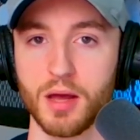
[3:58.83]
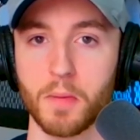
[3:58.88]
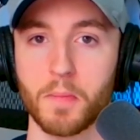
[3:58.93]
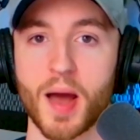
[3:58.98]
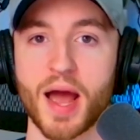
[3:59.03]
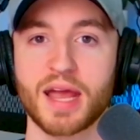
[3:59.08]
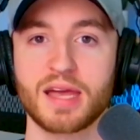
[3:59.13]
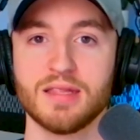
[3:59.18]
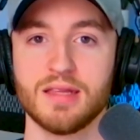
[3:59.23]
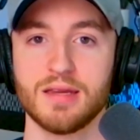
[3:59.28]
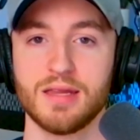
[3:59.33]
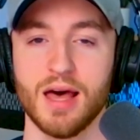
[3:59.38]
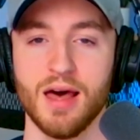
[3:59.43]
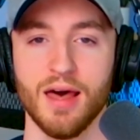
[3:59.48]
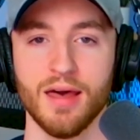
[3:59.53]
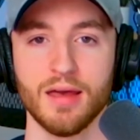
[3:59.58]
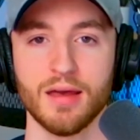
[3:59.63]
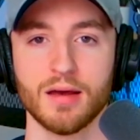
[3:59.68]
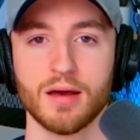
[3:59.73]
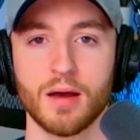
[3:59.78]
back in the
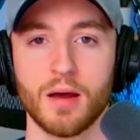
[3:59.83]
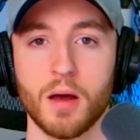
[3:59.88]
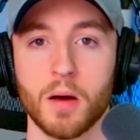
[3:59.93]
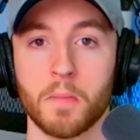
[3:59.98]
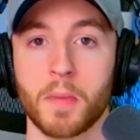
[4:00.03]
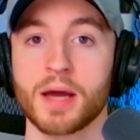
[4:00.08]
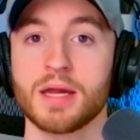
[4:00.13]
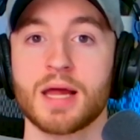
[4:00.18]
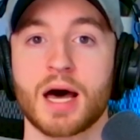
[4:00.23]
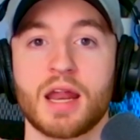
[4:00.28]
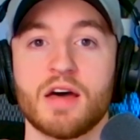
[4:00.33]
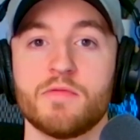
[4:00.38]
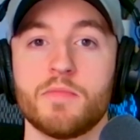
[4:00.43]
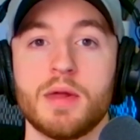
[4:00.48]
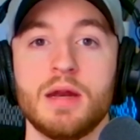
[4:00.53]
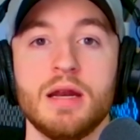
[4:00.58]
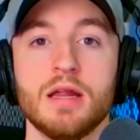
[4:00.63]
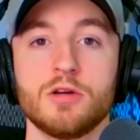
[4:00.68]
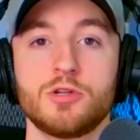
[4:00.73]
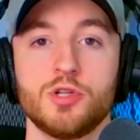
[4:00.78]
day might not have
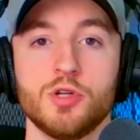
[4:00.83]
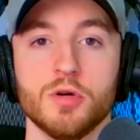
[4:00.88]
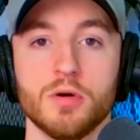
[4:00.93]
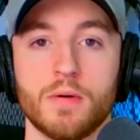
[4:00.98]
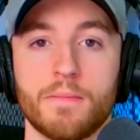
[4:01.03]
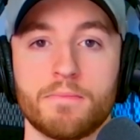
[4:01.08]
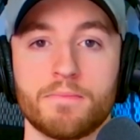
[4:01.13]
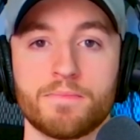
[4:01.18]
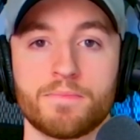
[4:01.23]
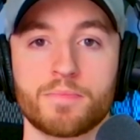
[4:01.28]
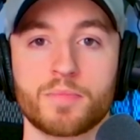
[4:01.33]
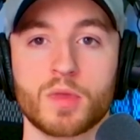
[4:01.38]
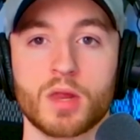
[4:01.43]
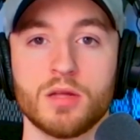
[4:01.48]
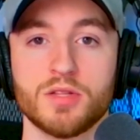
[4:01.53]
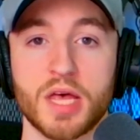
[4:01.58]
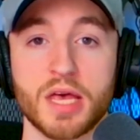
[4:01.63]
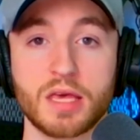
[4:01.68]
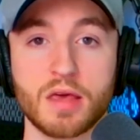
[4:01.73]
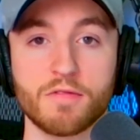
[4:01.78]
been an issue.
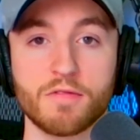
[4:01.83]
Taking